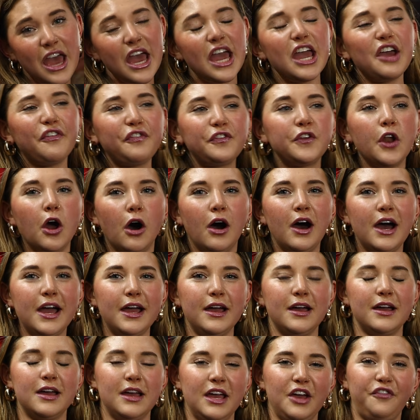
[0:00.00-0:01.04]
If not,
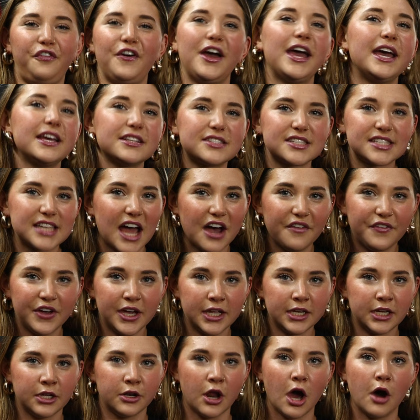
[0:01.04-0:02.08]
if I hit
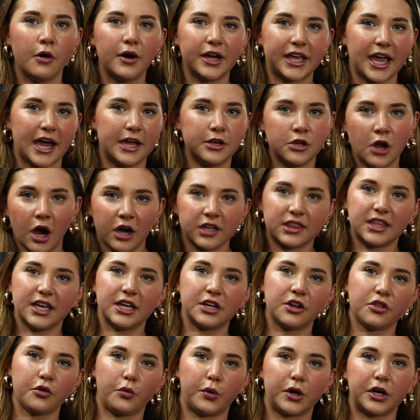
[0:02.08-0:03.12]
7, you know, again, not the
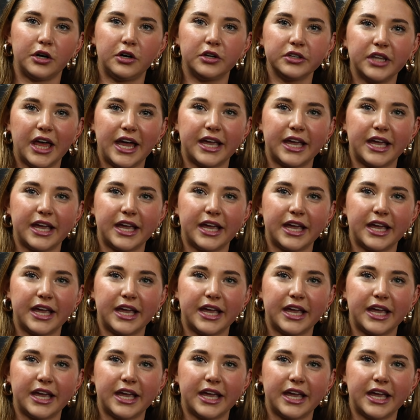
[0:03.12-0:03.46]
end of the world.